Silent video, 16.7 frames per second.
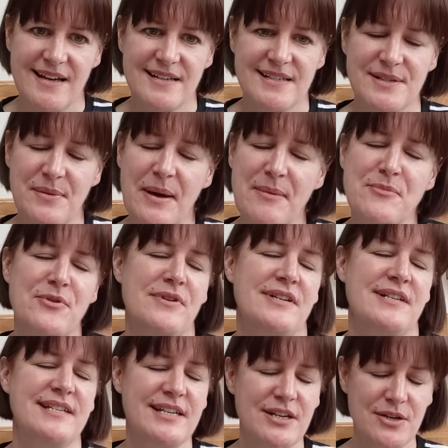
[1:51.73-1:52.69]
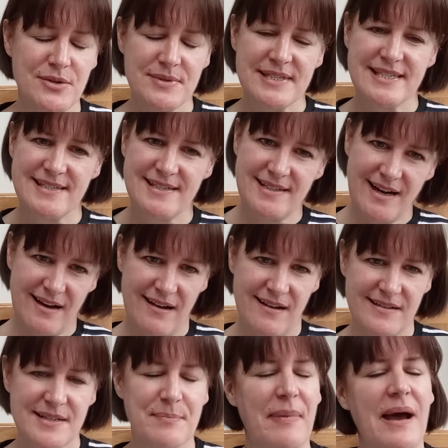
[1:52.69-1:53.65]
So I'm going to
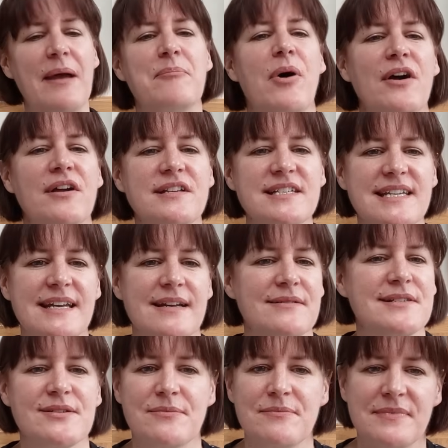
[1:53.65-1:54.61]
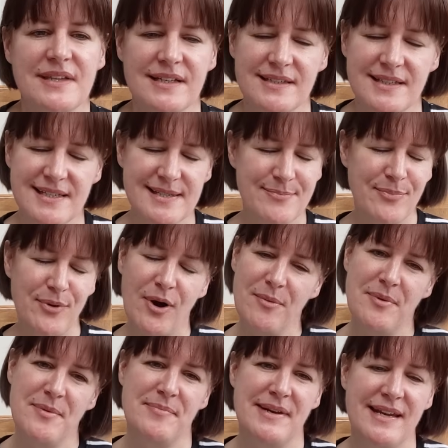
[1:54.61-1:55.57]
start by pointing out something that's
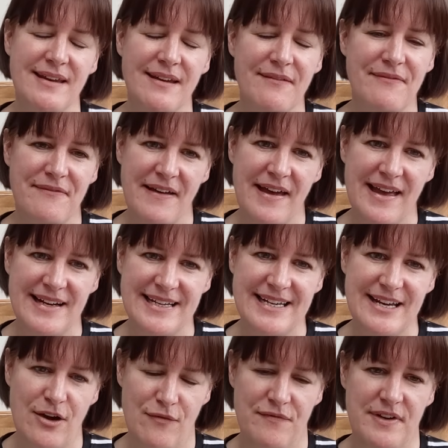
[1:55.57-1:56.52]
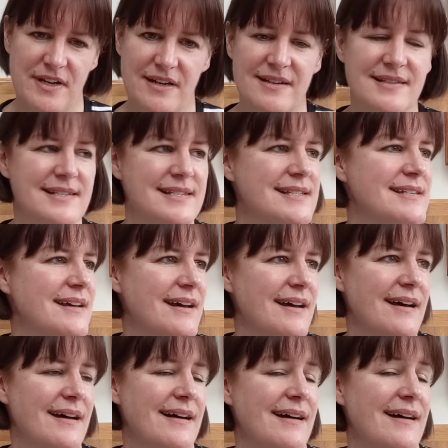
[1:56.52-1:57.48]
probably fairly obvious.
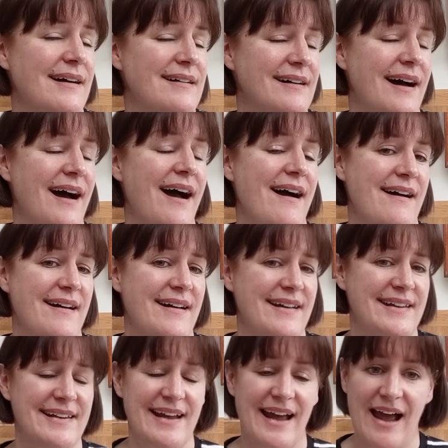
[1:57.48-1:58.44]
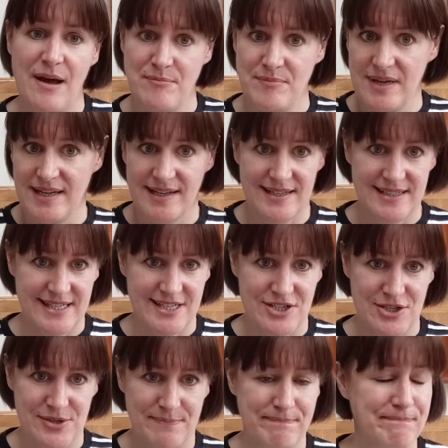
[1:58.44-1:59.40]
I am
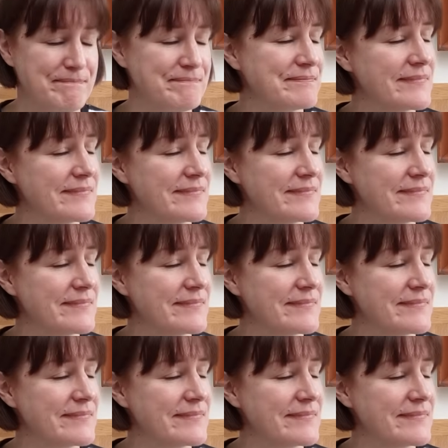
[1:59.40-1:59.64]
English.